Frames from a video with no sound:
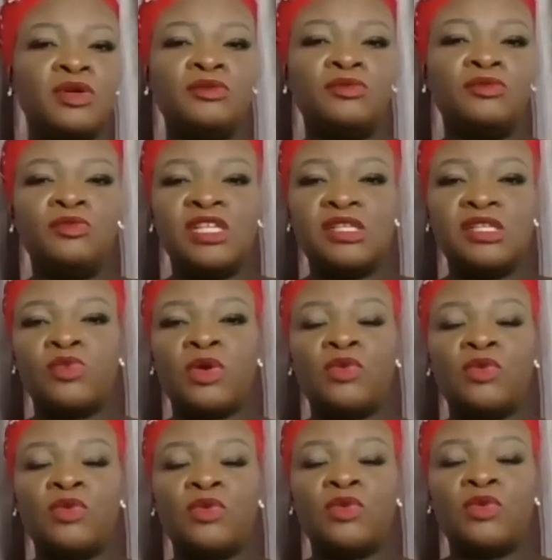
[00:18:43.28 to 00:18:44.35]
this is what
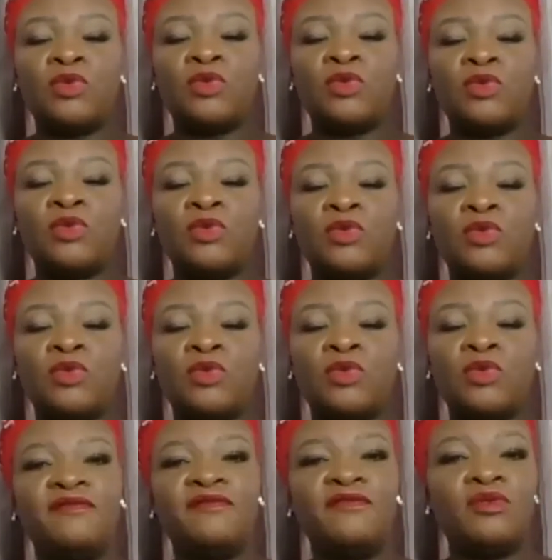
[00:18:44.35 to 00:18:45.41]
we've achieved, and
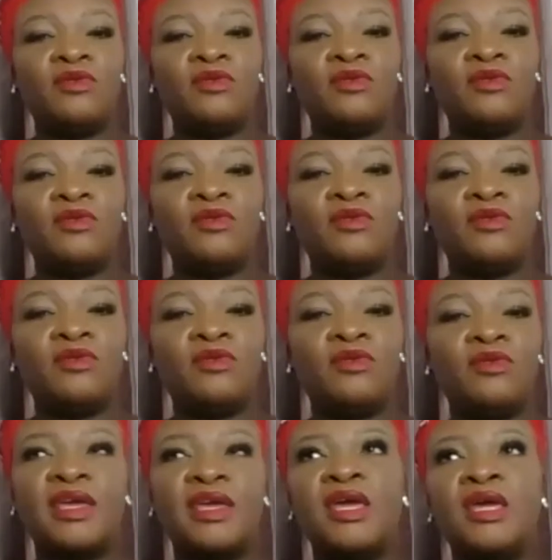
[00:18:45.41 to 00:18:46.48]
everyone is speaking, we're
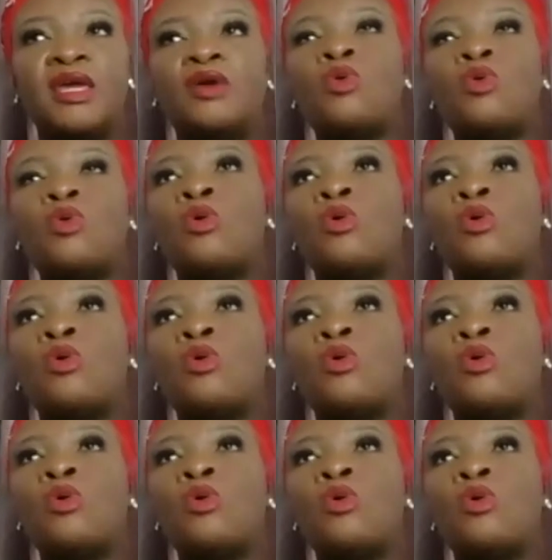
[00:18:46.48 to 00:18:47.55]
having cake. Or
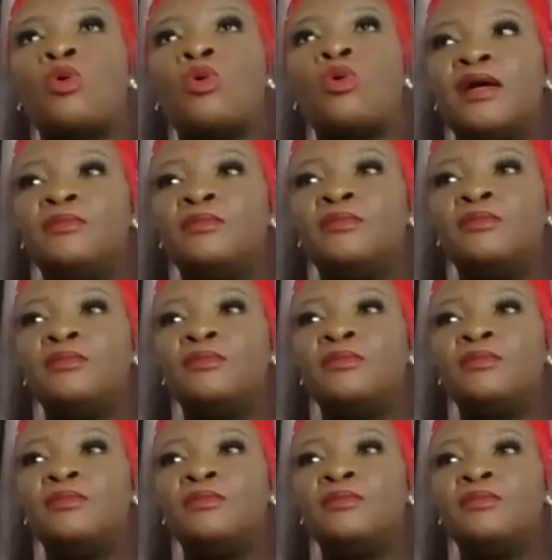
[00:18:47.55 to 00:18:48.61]
it's a
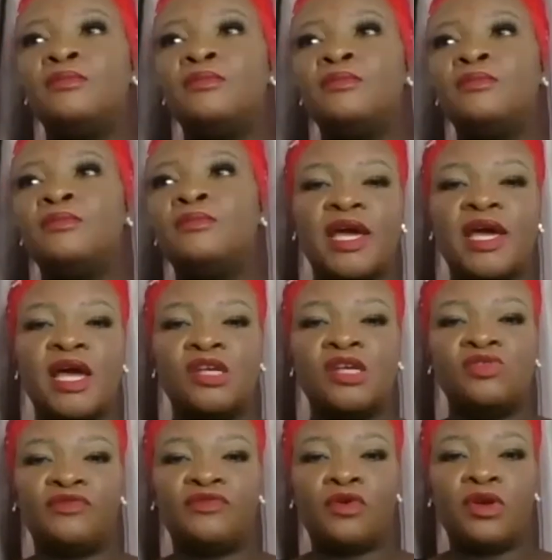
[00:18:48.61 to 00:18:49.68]
lunch here, guys,
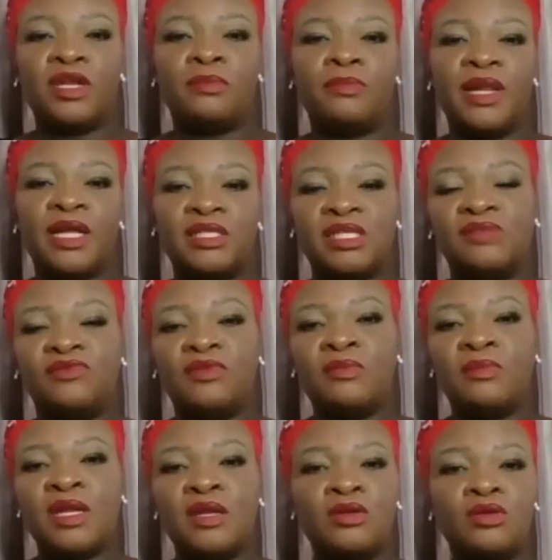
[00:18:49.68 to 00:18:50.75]
we've ordered platters
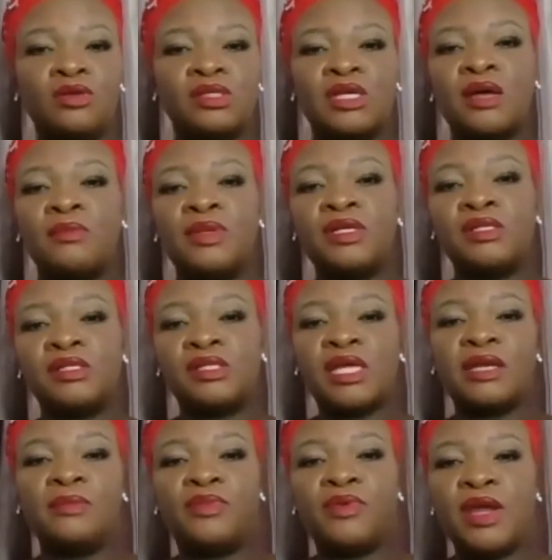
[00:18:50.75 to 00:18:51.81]
from Nando's, come, let's
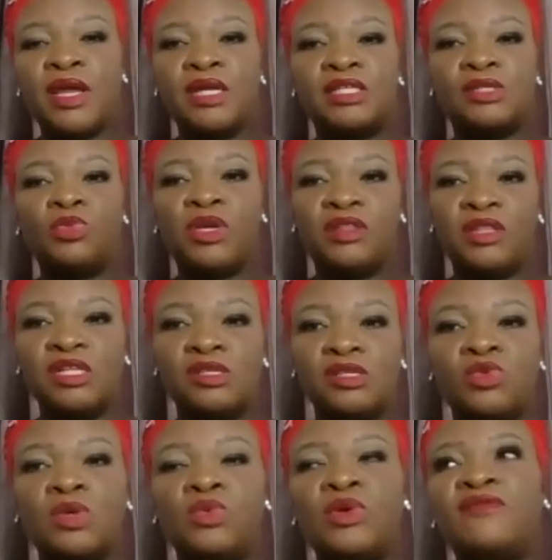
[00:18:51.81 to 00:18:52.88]
celebrate, this is
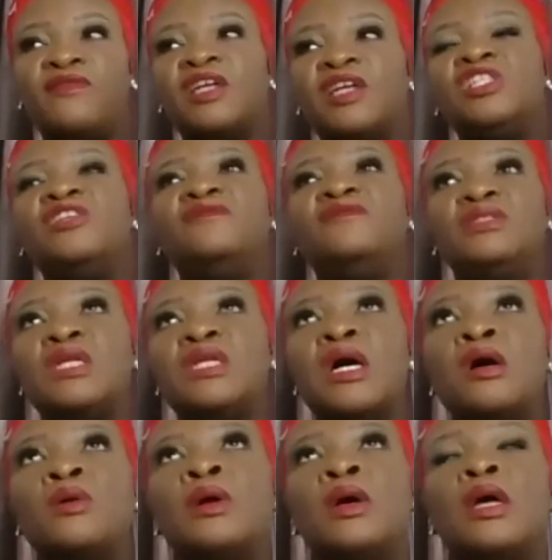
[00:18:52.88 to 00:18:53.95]
what we have achieved now.